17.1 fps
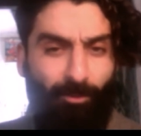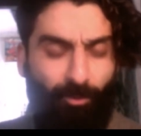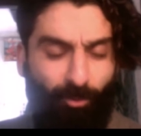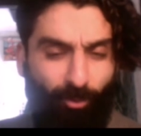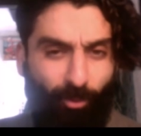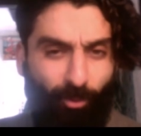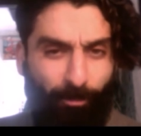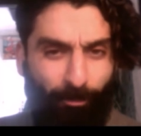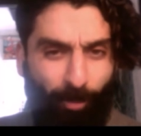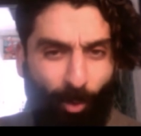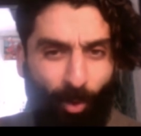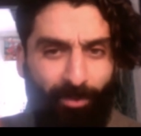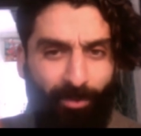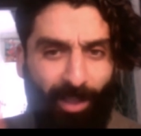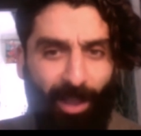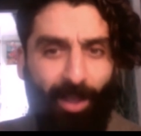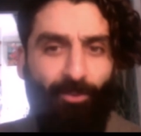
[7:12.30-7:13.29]
To
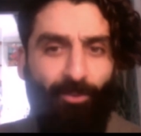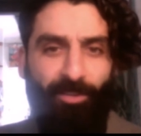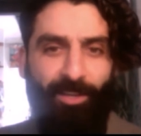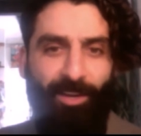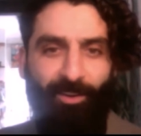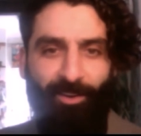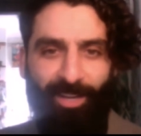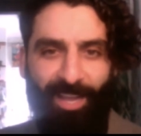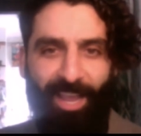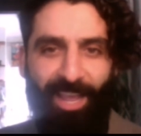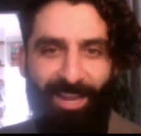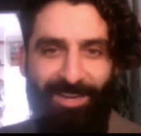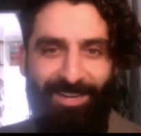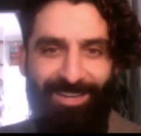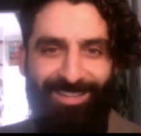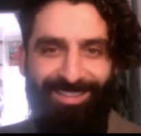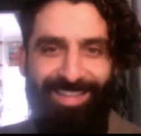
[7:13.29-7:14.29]
point out here again
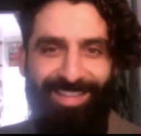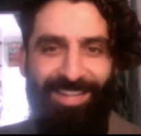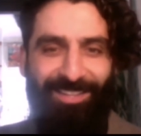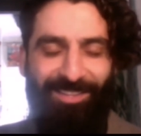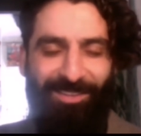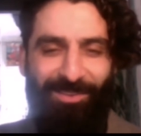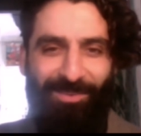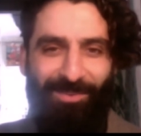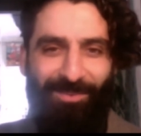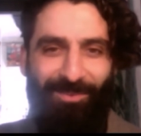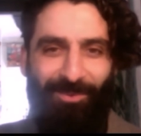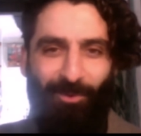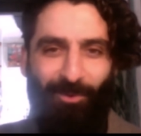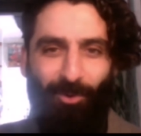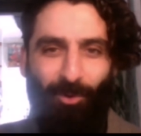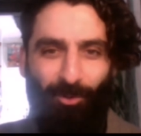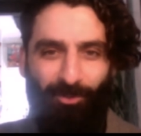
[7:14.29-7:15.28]
that
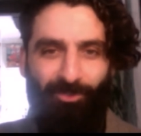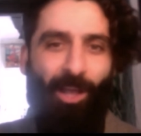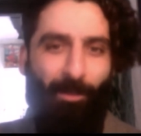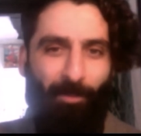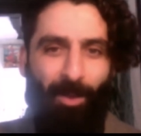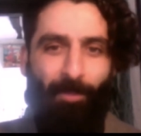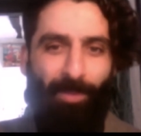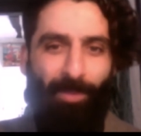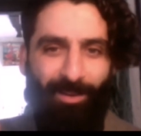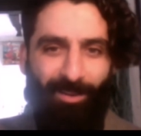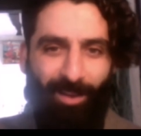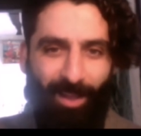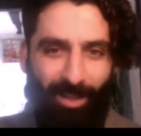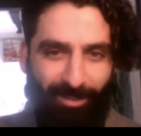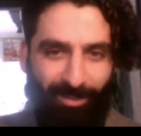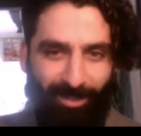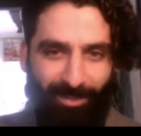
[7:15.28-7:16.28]
Osama bin
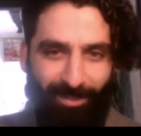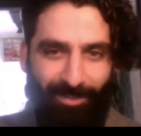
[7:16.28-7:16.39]
Laden,